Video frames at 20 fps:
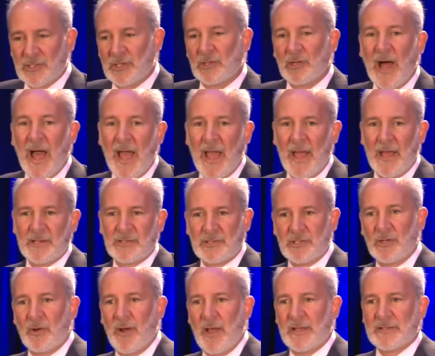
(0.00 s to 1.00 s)
as,
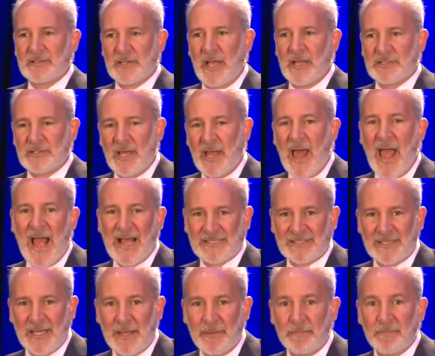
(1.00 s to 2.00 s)
you know, as, as an
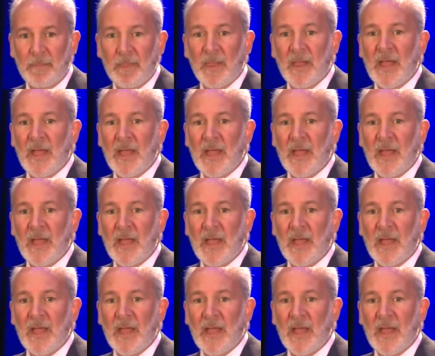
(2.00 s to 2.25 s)
asset.